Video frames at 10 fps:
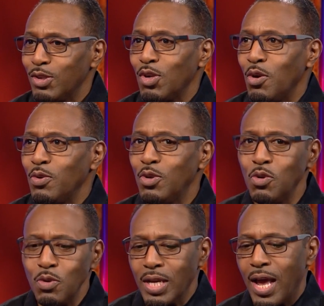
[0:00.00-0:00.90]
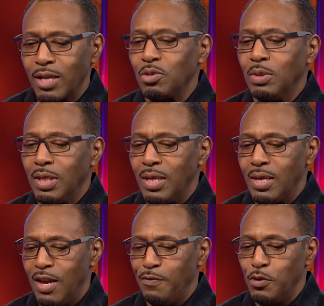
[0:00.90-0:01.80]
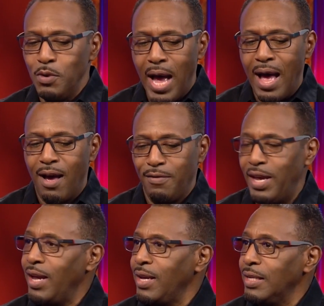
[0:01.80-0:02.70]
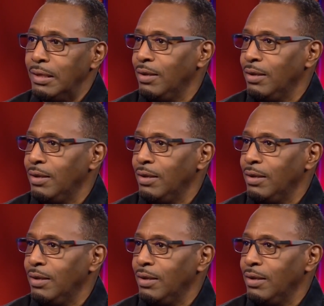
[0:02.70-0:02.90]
So you can actually, if you have a